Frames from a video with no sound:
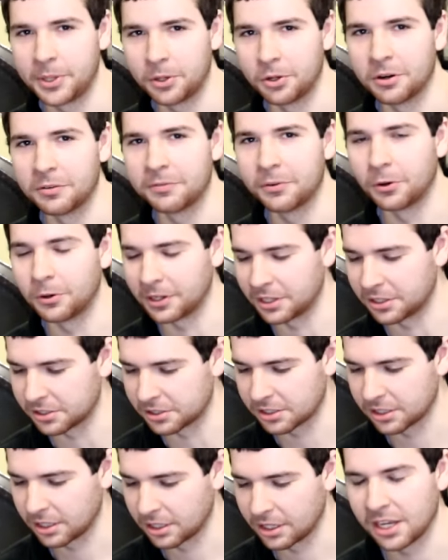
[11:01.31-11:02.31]
beautiful
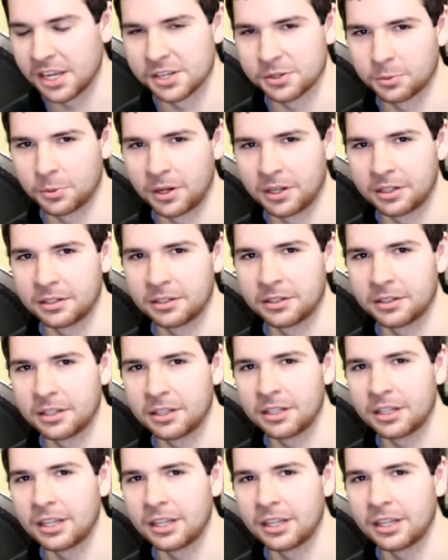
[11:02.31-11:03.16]
is is what